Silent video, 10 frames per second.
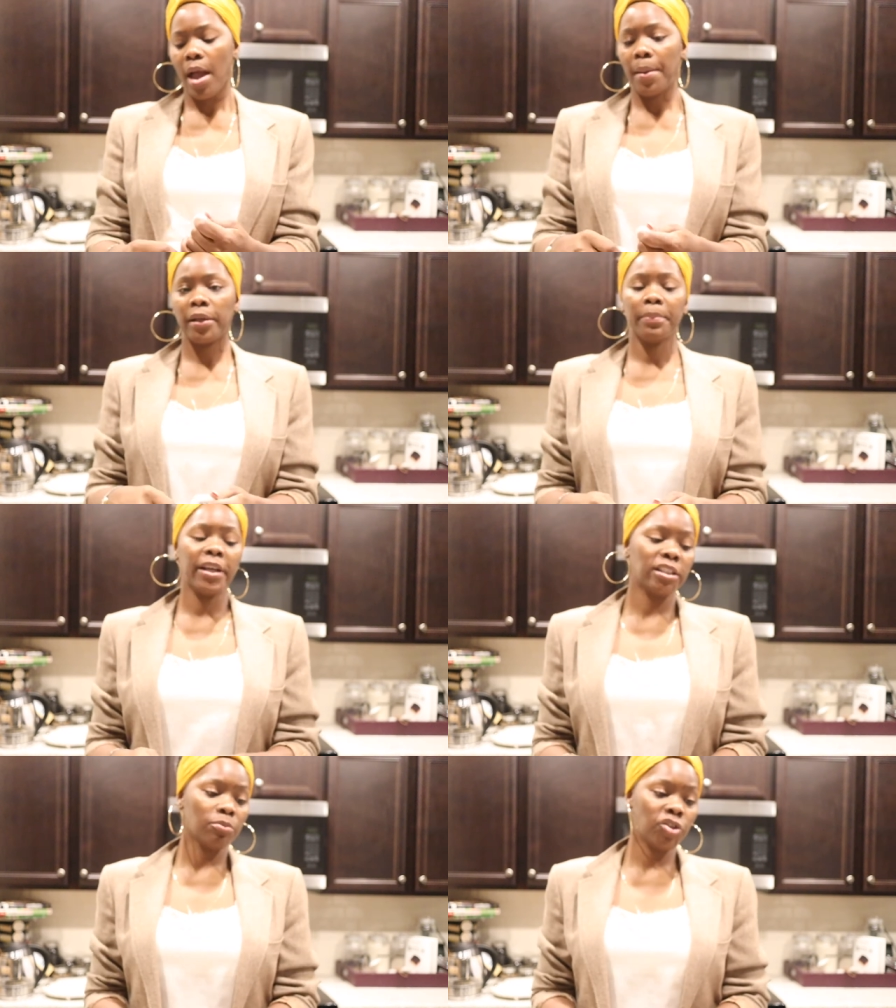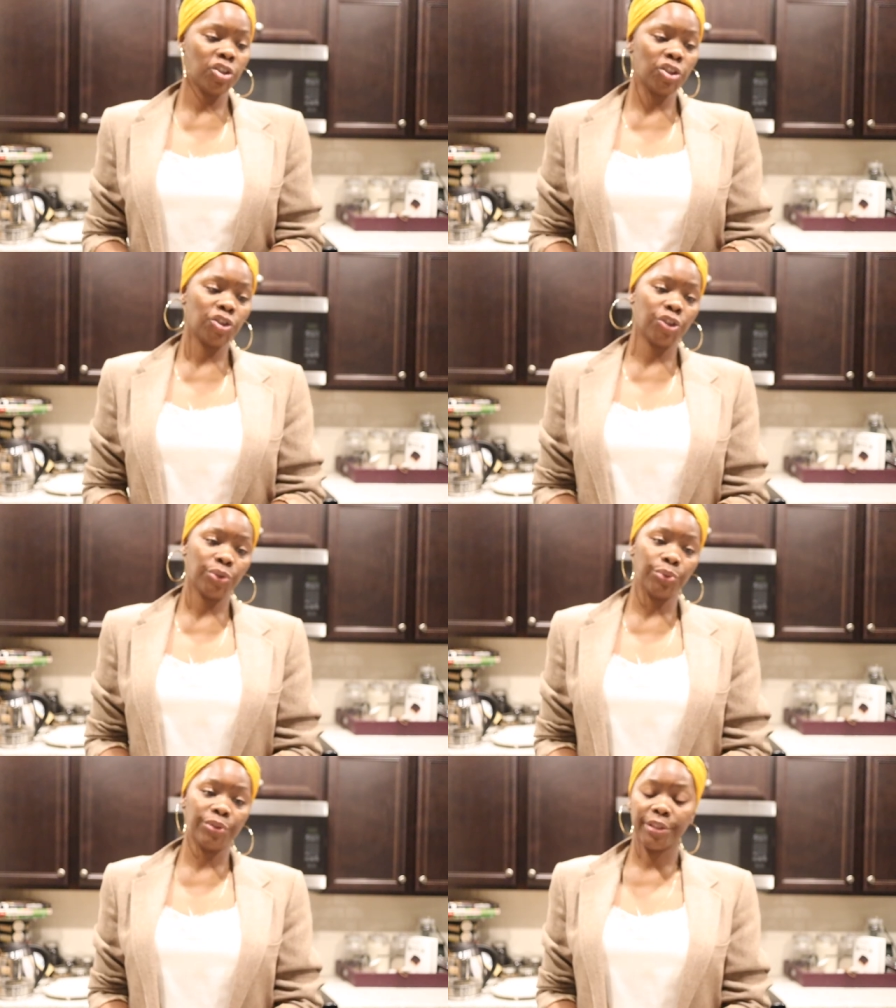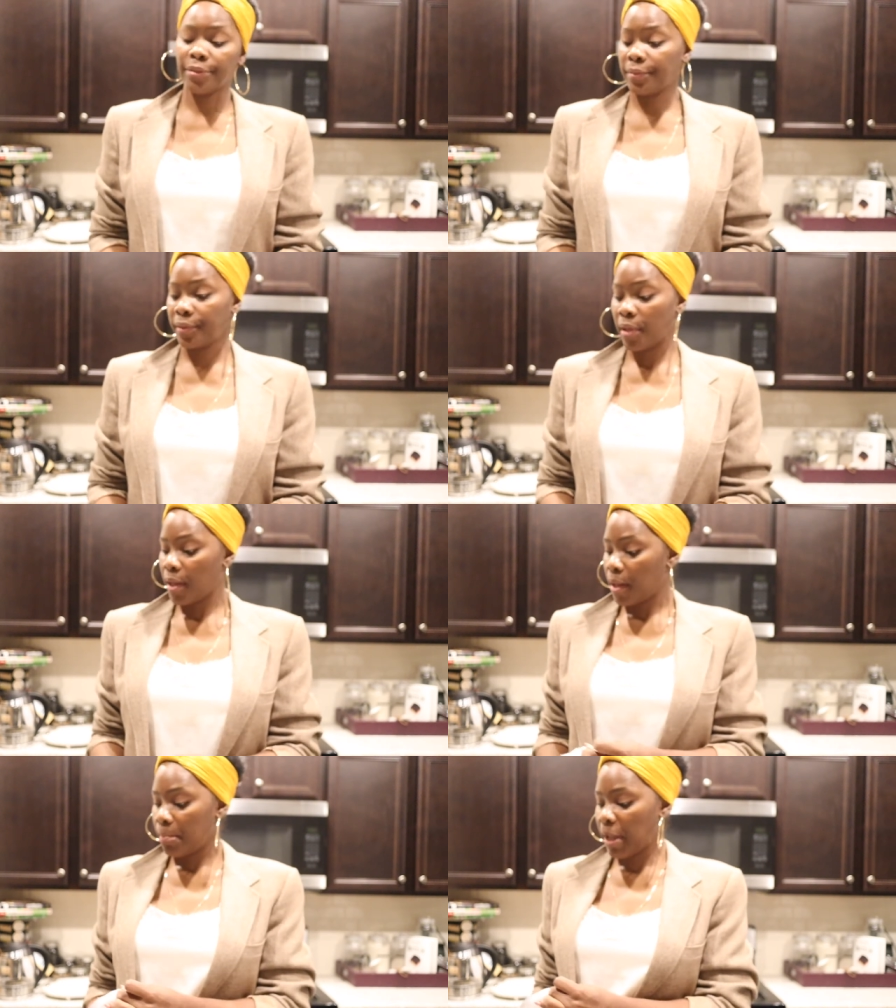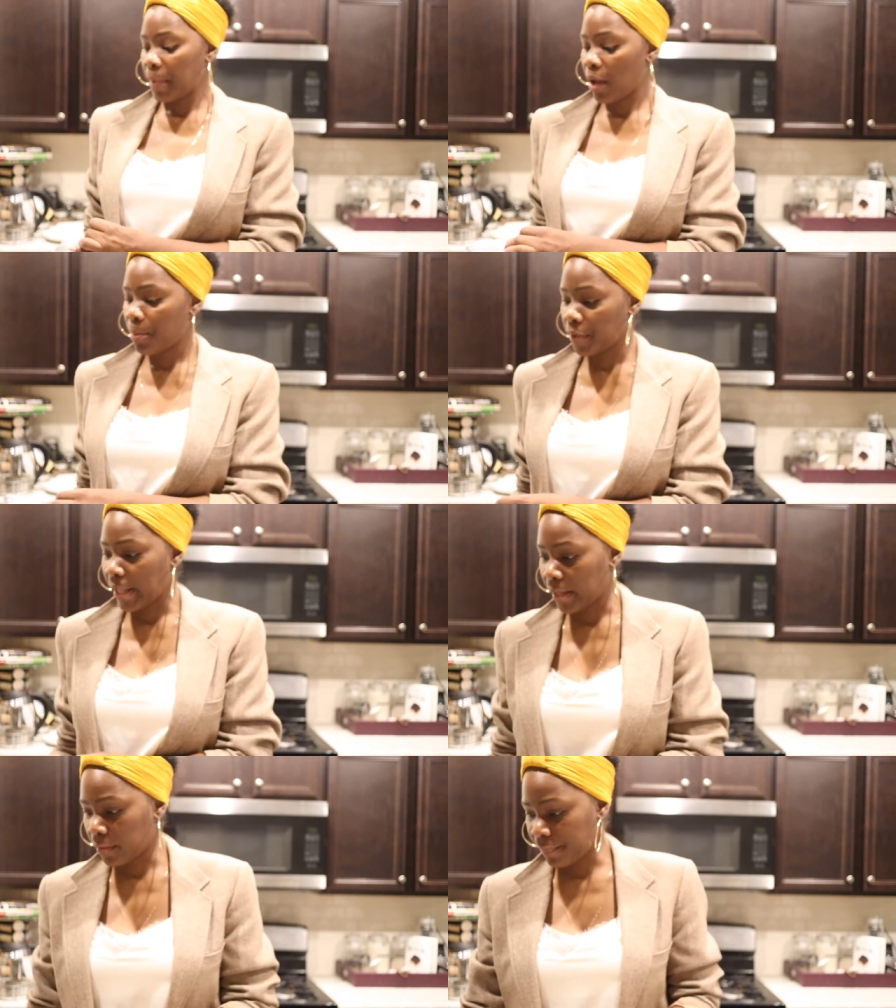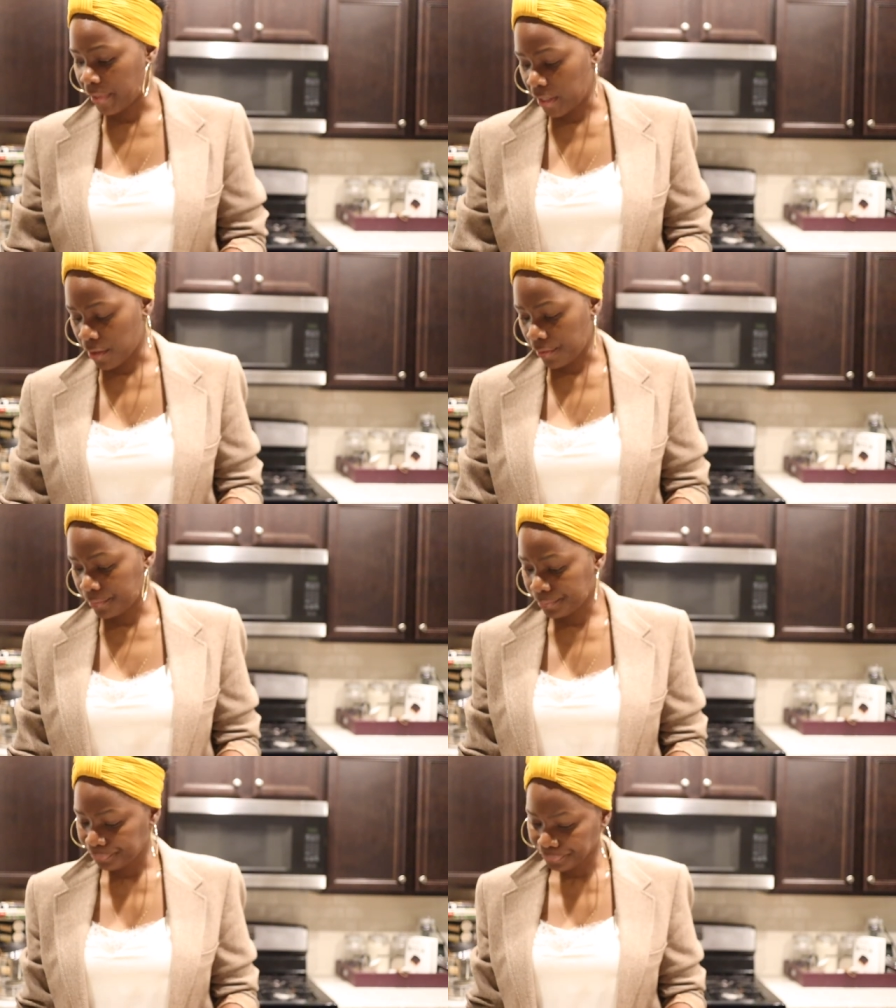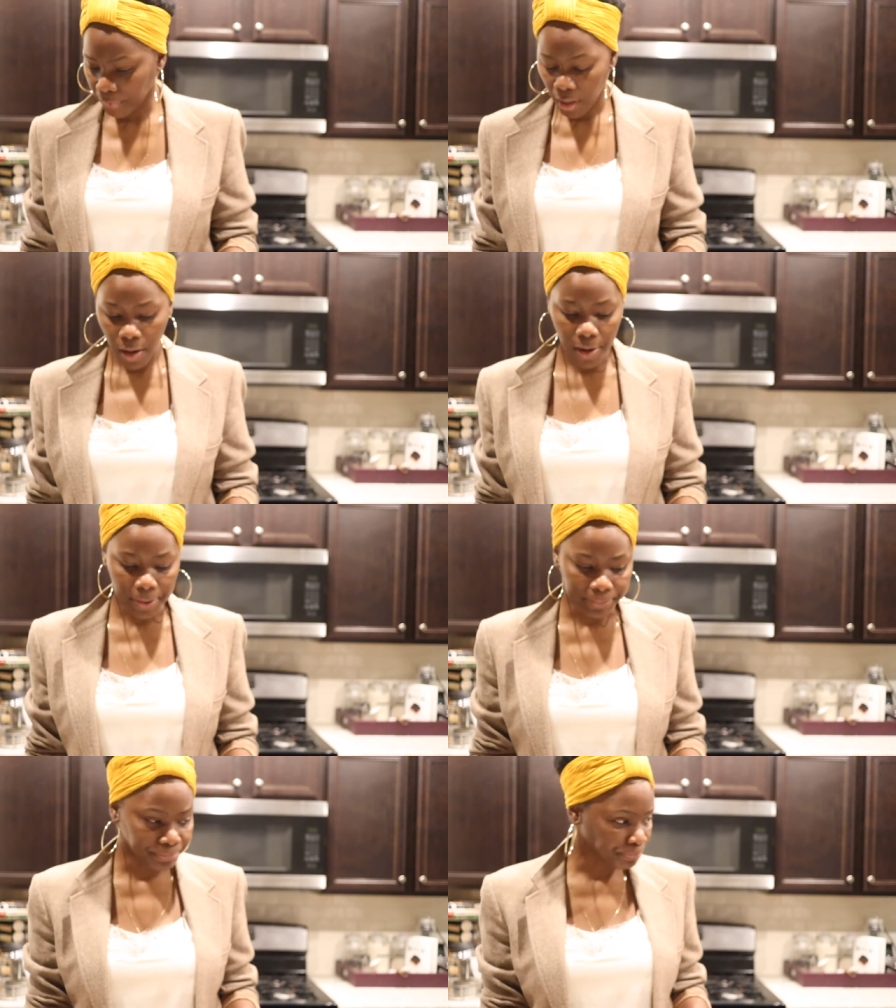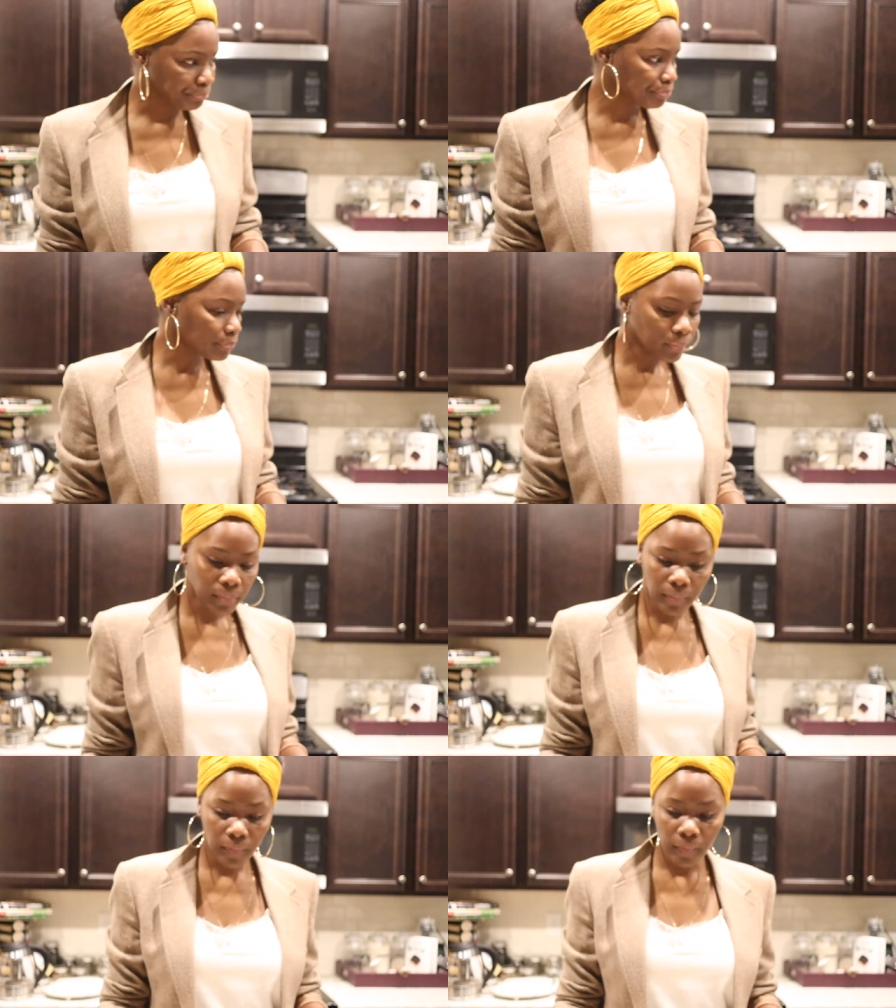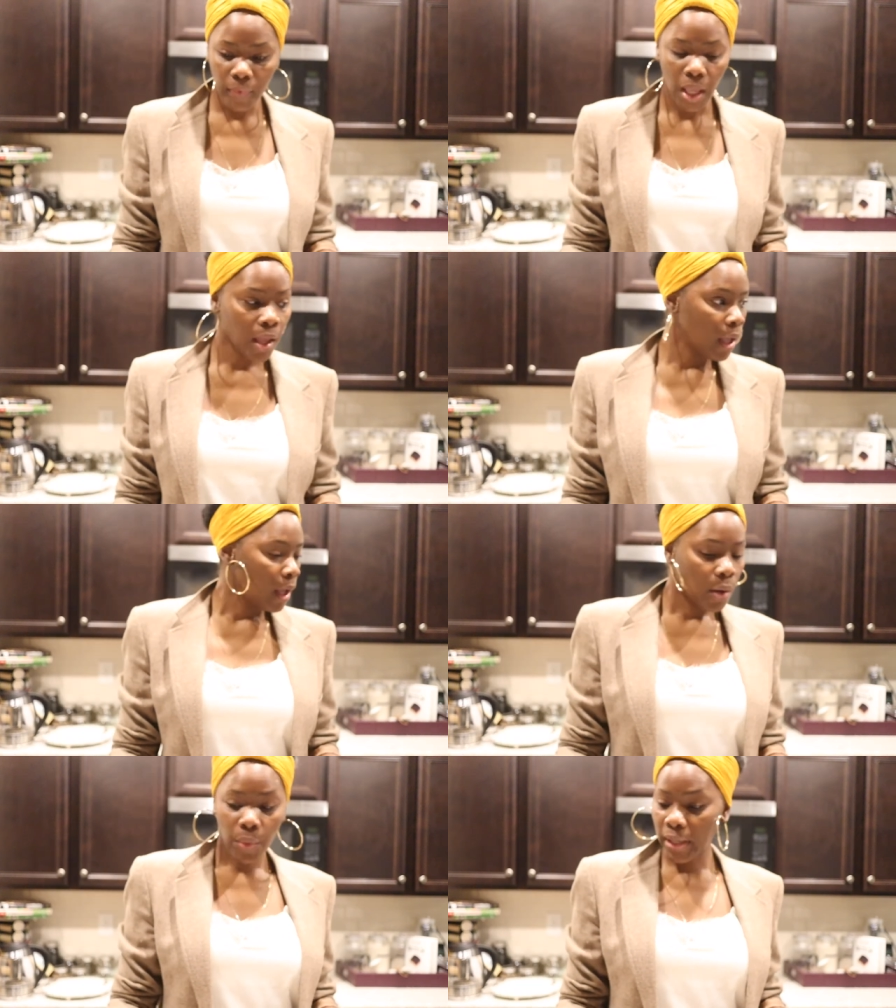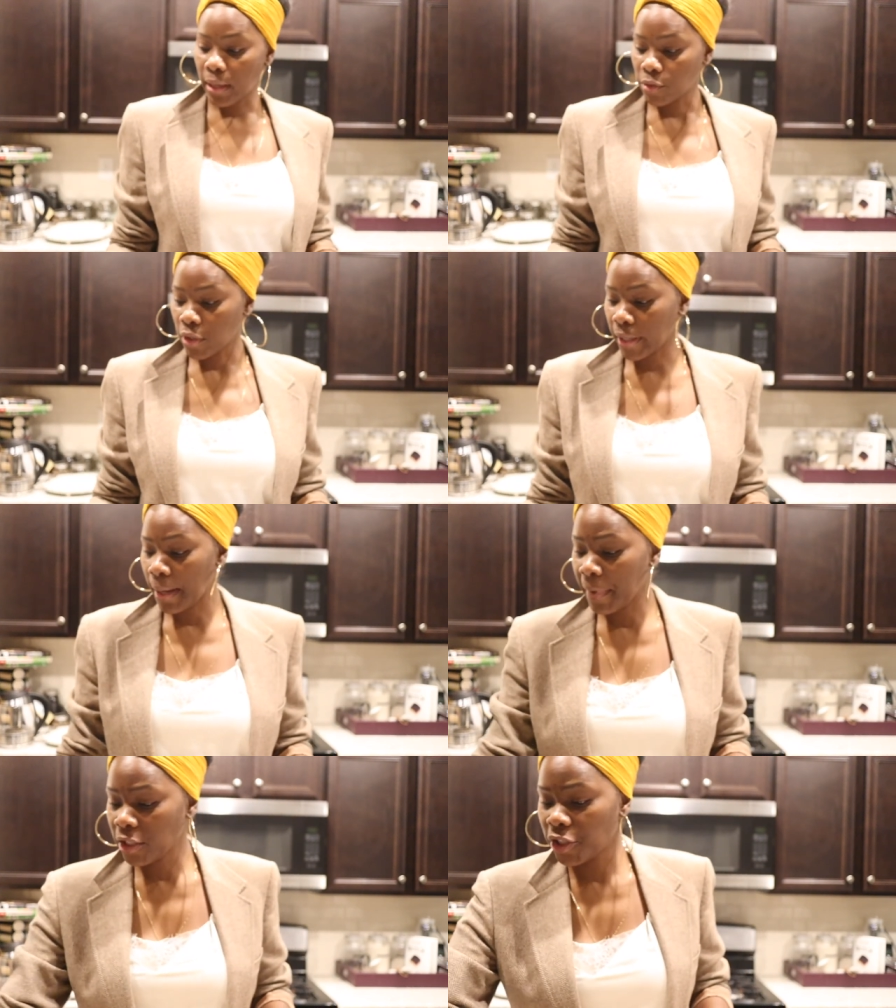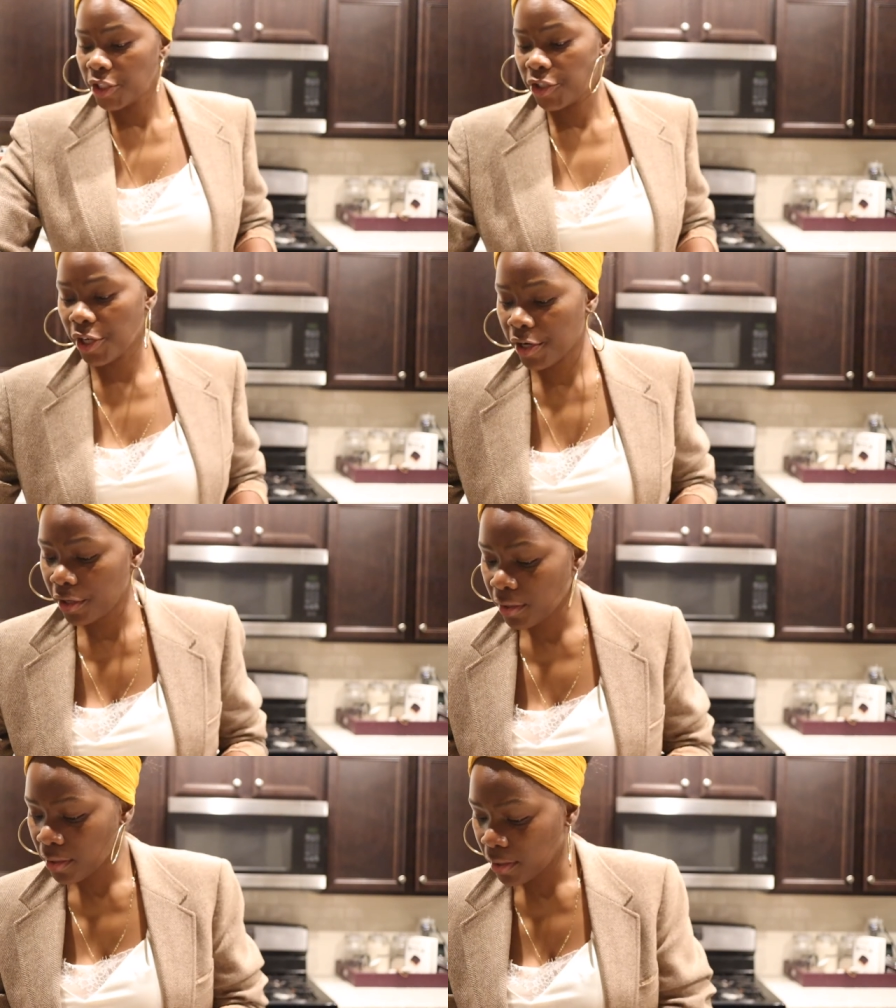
I'm gonna make some ginger juice. Maybe I'll put that in the video. Um, what else? So I got my ginger.